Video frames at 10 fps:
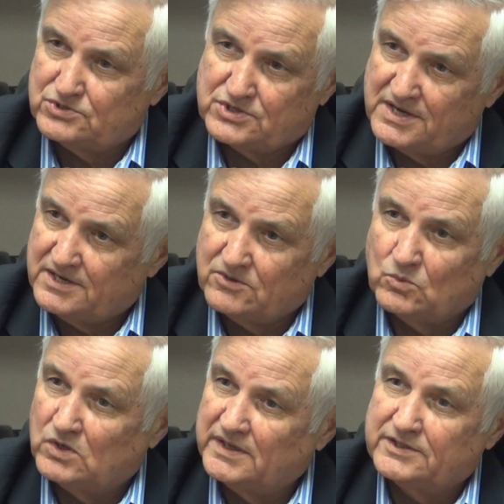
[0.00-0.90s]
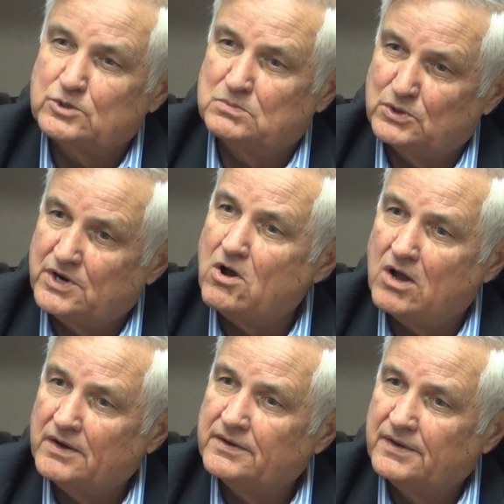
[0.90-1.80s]
the state are willing to put
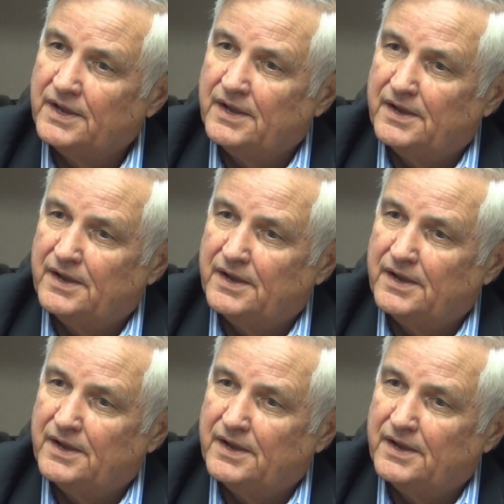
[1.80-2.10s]
on.